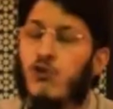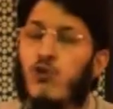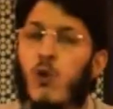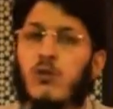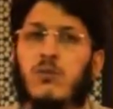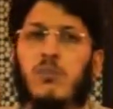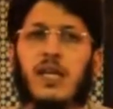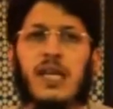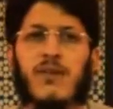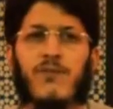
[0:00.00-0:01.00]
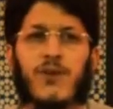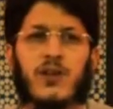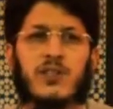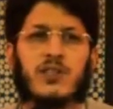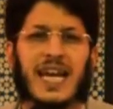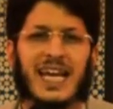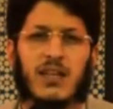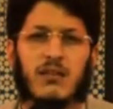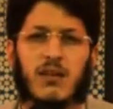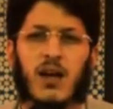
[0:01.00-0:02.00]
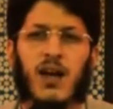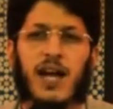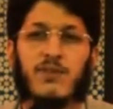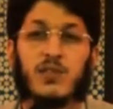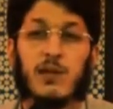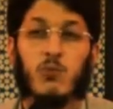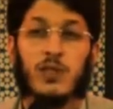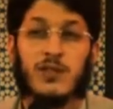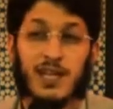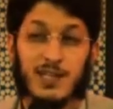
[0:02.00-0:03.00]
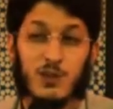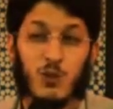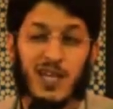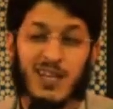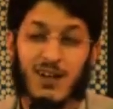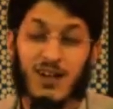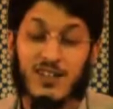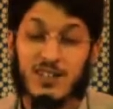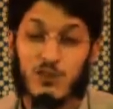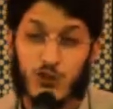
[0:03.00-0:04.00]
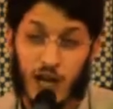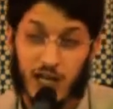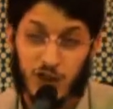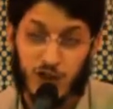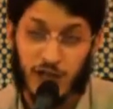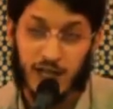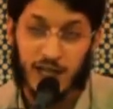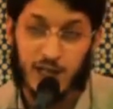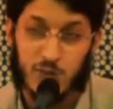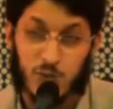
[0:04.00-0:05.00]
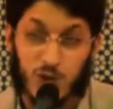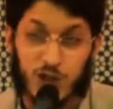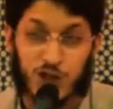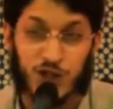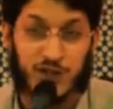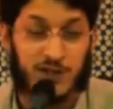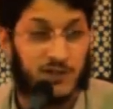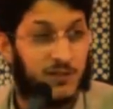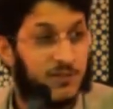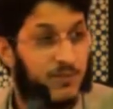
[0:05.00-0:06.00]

Don't believe for a second if someone tells you Iran is changing its position.